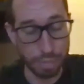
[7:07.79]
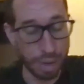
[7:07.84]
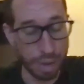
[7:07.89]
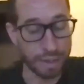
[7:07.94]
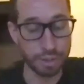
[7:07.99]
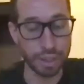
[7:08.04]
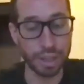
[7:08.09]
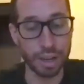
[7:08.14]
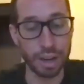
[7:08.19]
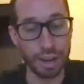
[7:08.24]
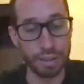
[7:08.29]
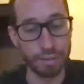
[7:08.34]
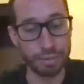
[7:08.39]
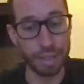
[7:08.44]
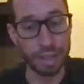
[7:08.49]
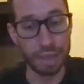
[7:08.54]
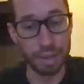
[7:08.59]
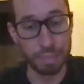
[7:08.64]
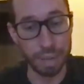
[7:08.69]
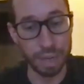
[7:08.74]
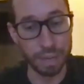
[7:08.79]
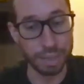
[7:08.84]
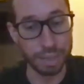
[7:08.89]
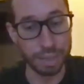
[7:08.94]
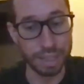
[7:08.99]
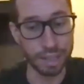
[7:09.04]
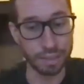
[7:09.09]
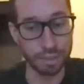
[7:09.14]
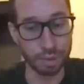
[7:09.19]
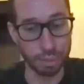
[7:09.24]
Patrick Coffin and
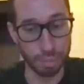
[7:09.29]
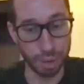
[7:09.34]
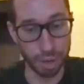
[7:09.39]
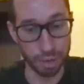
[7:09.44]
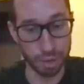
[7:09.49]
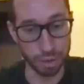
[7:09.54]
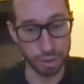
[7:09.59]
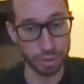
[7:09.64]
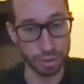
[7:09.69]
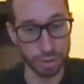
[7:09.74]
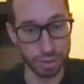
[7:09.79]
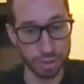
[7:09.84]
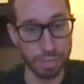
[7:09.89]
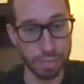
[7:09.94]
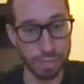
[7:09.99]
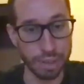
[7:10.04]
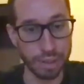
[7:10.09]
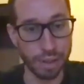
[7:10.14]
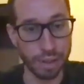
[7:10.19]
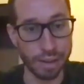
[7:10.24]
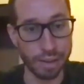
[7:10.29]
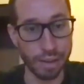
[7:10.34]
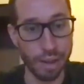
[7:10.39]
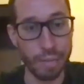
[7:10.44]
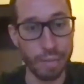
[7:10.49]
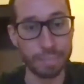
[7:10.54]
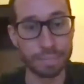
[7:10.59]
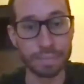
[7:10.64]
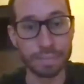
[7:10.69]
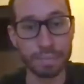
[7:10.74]
maybe Taylor Marshall or something like that?